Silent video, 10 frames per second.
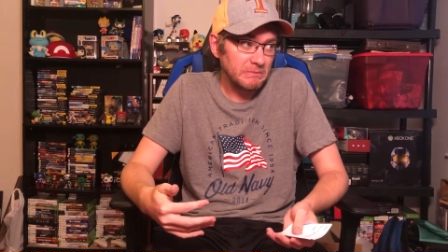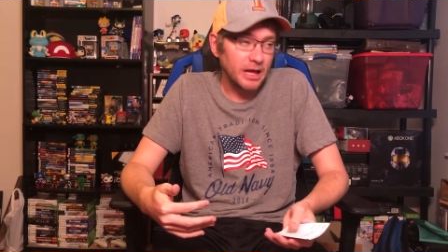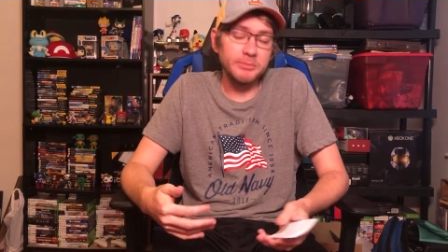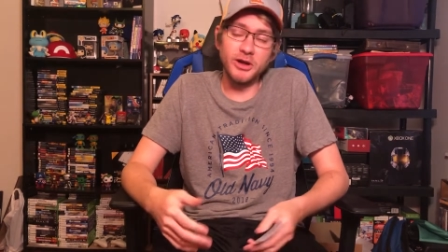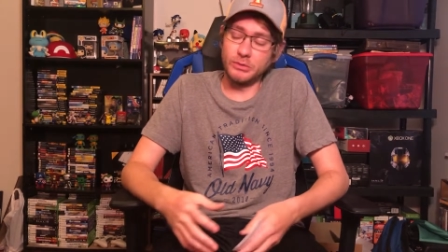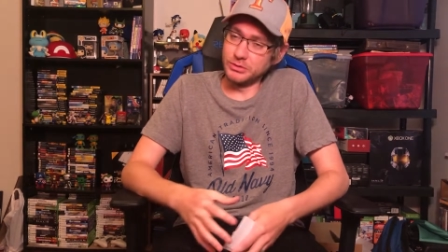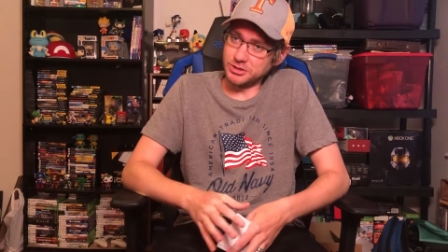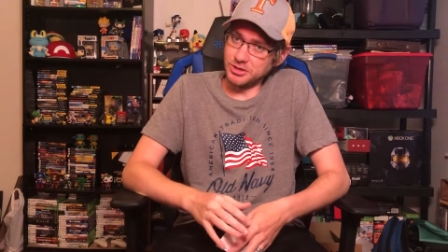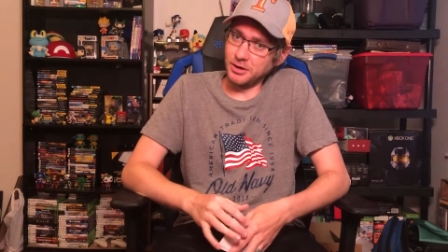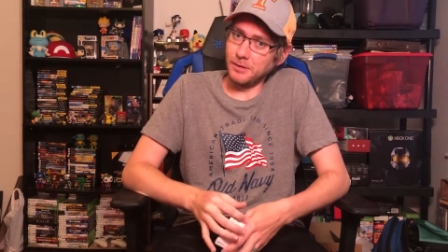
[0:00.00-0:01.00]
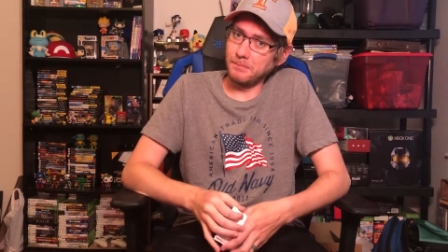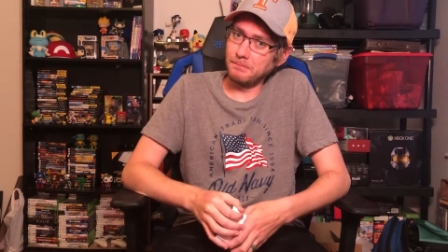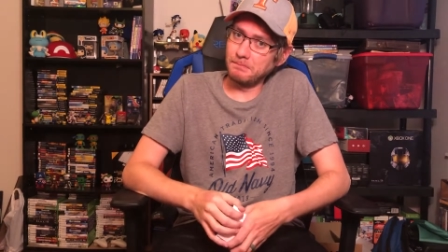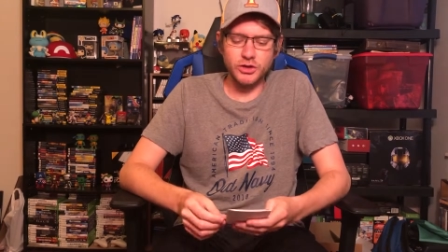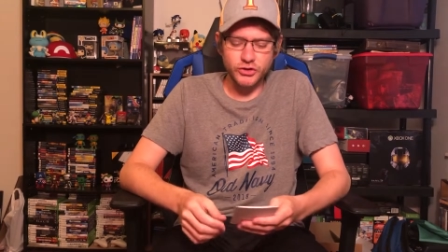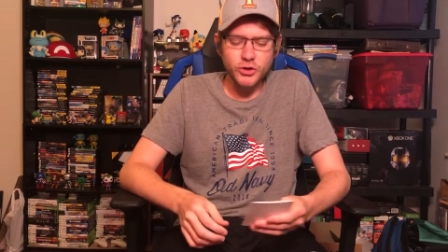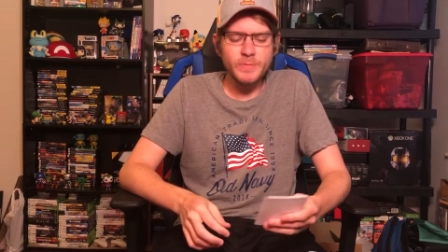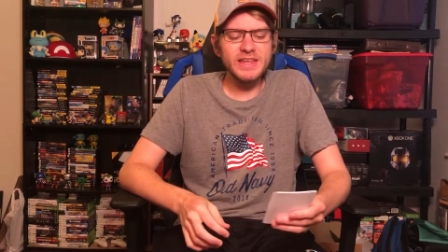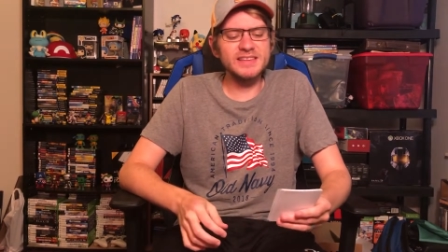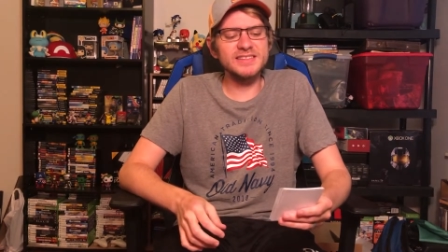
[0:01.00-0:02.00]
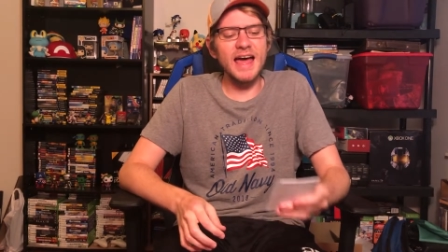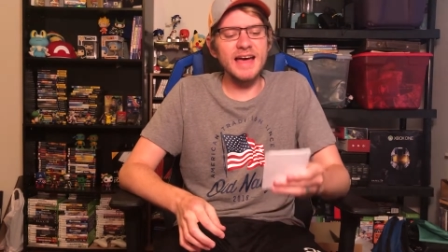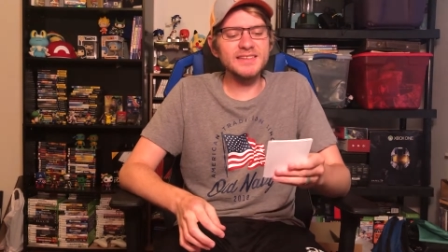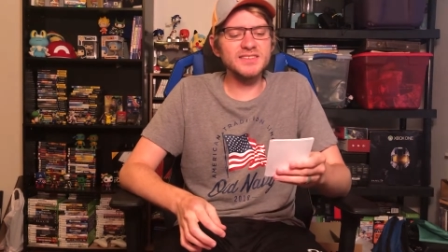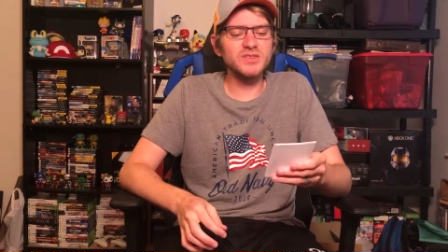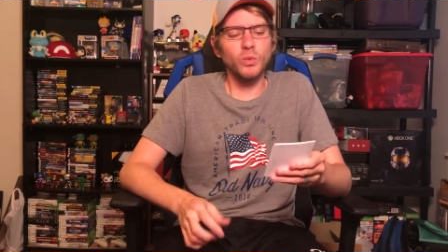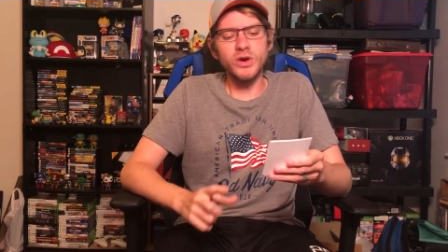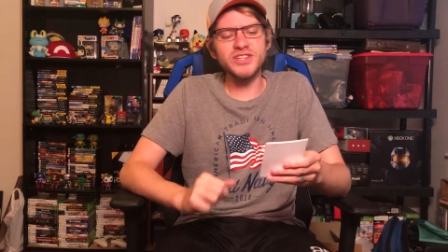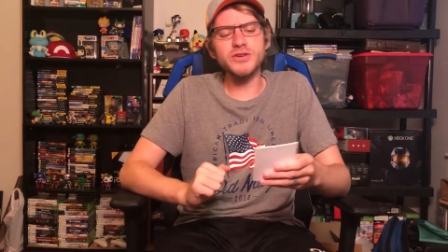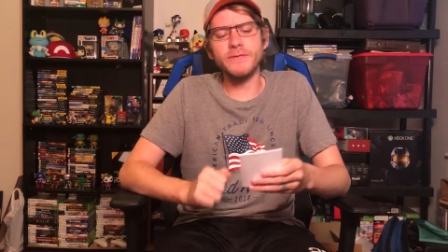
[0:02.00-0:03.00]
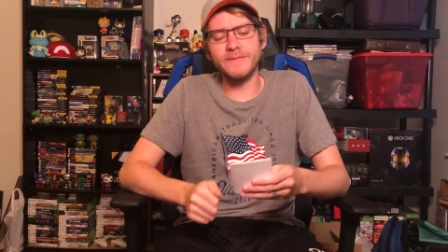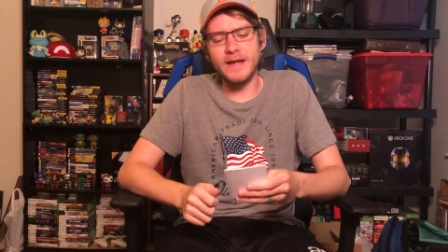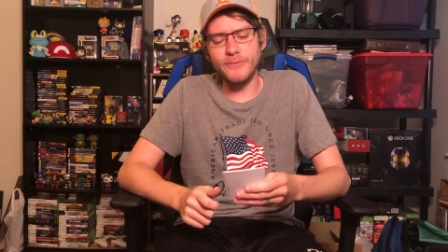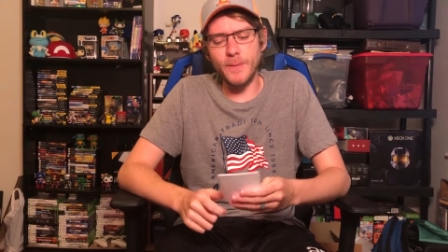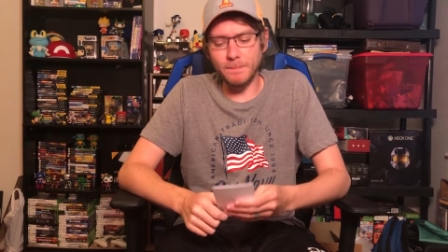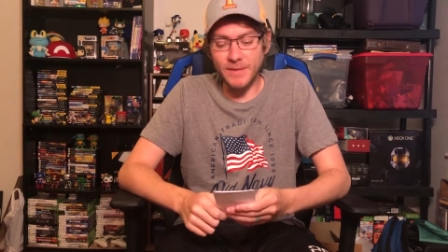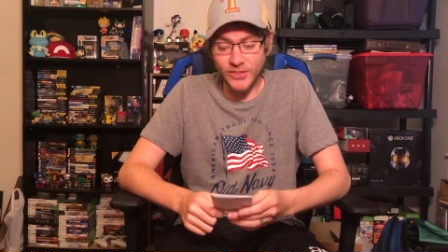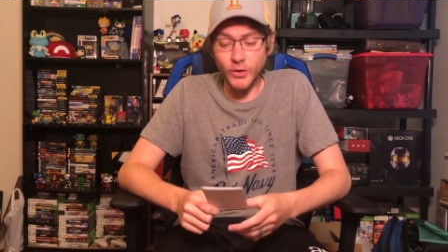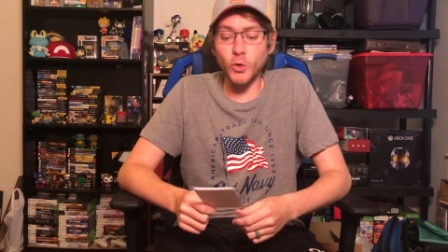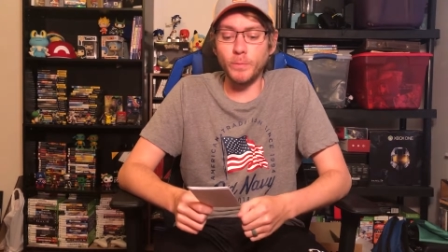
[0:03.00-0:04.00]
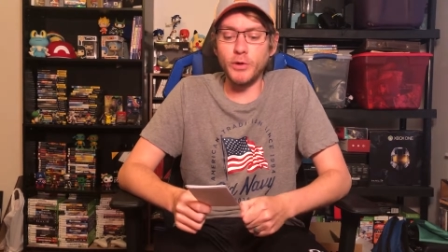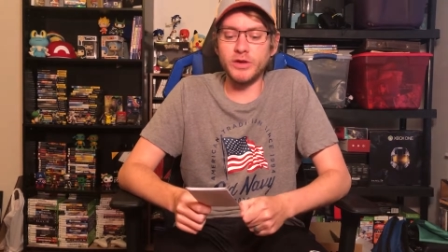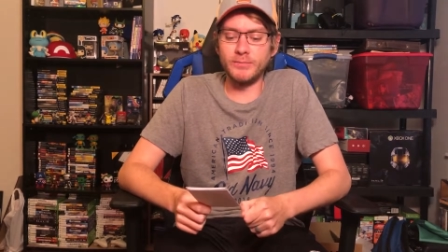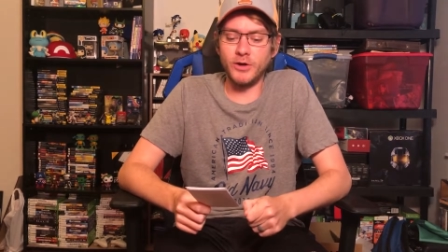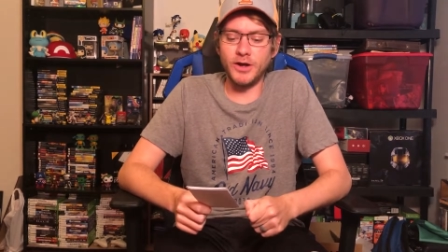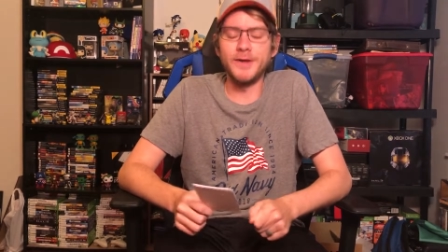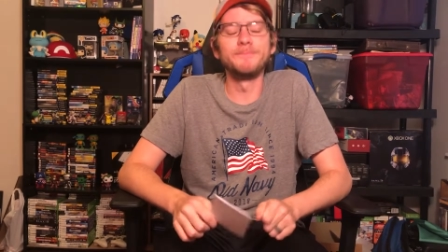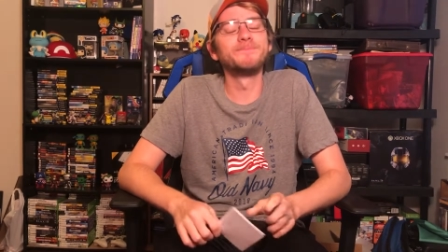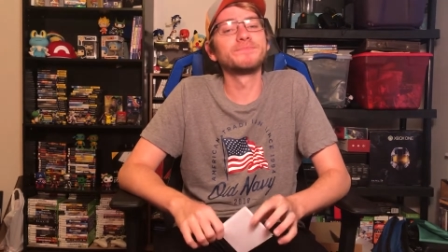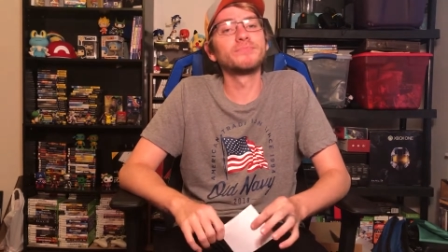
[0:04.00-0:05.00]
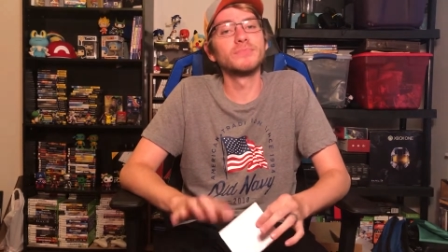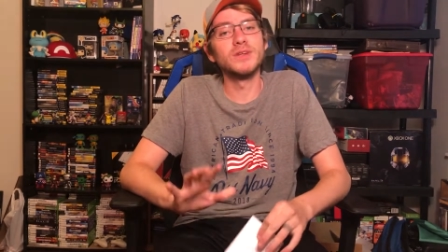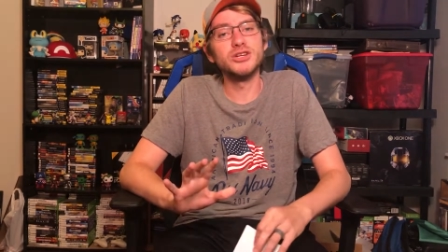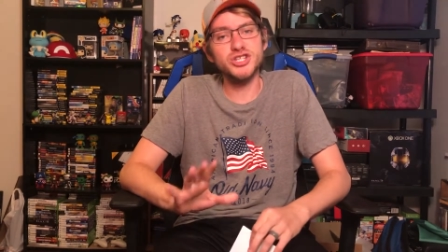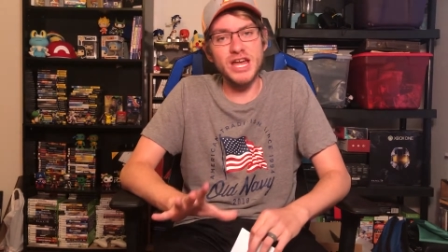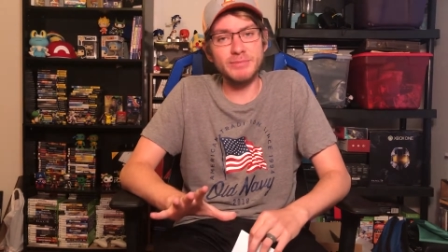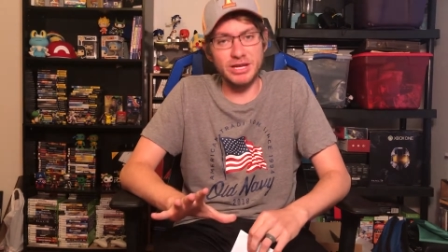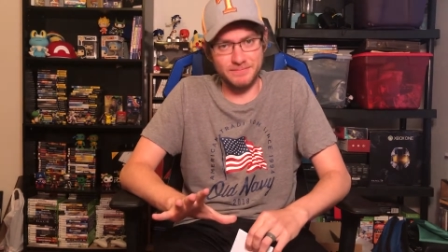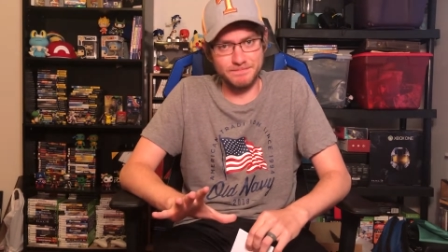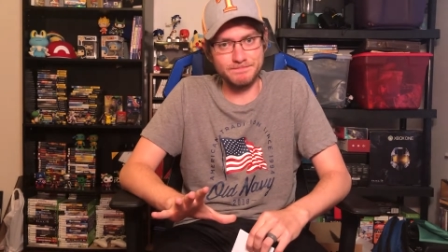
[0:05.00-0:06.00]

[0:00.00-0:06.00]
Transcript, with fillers: I'm not real sure. Dubious asks, what is your favorite mythical Pokemon? Shaymin.